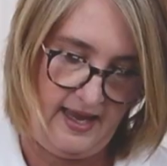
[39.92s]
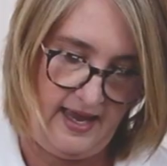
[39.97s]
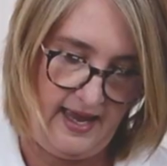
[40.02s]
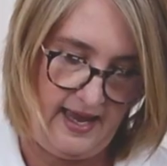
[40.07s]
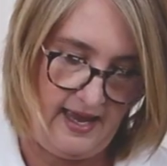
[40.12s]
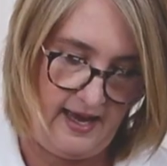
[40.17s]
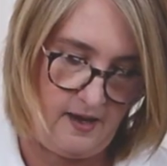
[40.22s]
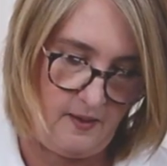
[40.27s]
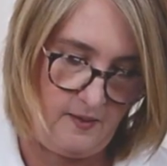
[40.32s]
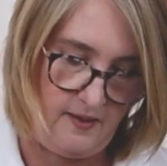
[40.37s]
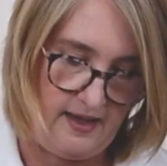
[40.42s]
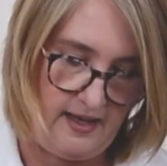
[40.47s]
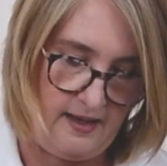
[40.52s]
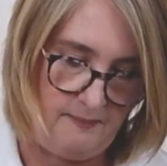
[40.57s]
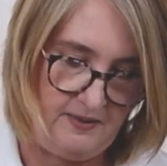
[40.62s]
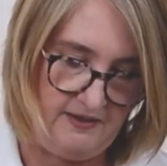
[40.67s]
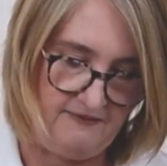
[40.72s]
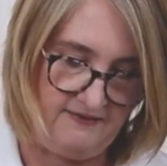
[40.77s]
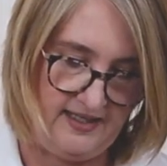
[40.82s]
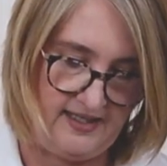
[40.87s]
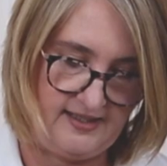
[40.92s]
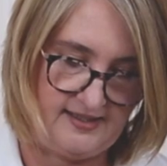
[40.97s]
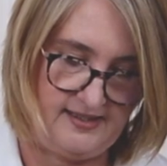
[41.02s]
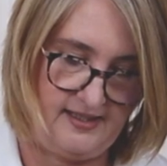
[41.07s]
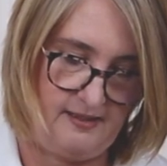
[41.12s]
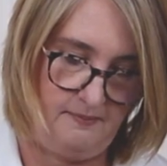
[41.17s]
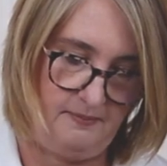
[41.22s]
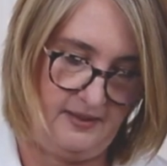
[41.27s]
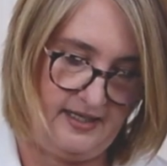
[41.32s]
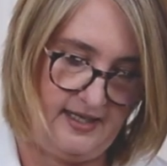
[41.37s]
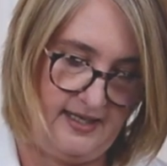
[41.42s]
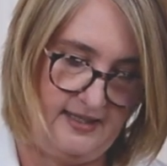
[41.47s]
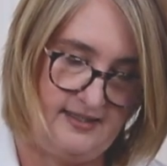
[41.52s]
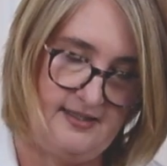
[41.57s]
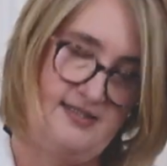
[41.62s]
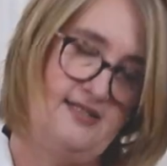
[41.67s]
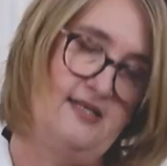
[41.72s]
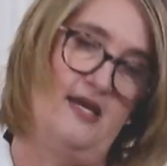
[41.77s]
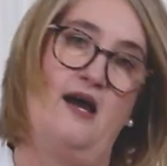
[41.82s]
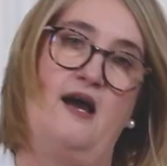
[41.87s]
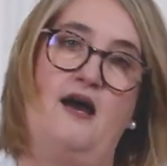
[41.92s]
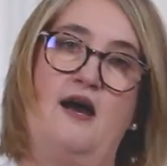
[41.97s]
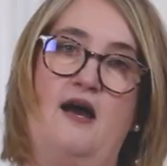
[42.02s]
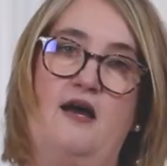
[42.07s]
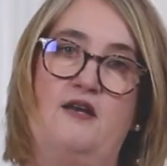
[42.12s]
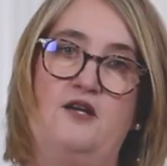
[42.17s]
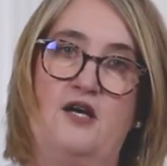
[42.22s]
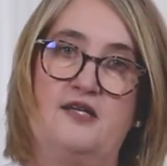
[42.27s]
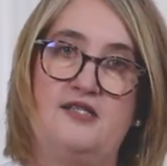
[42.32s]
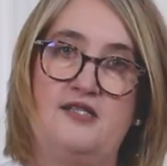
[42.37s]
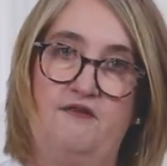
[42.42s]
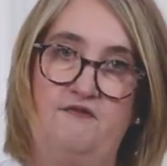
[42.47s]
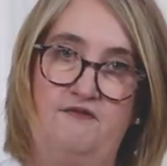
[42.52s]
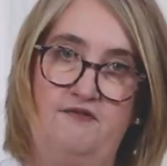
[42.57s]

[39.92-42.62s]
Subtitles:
Our Eppiflex templates are nice and